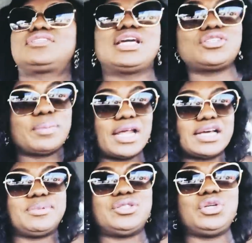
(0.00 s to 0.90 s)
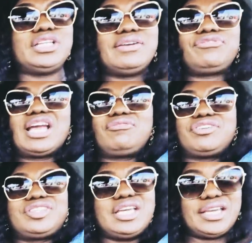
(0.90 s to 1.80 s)
gentleman has been doing
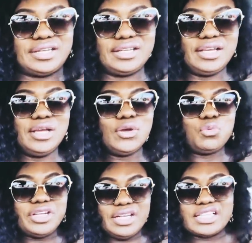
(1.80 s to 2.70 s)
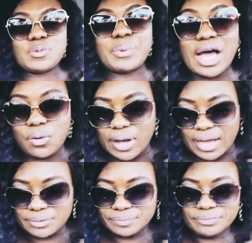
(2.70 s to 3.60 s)
everything within his
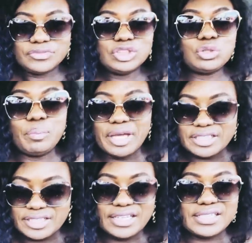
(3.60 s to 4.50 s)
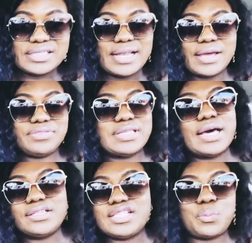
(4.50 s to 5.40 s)
power to maintain this
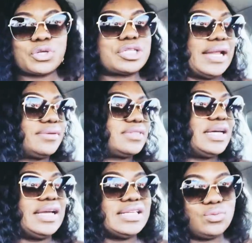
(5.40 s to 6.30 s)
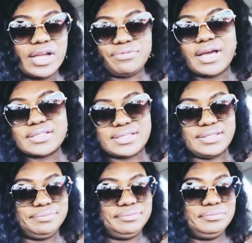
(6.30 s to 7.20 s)
lifestyle, this posh lifestyle that his wife
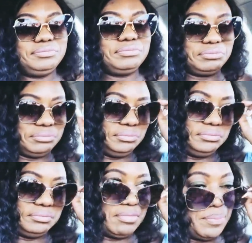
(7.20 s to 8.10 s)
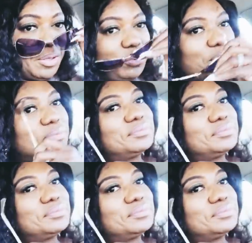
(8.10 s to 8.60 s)
has. My people,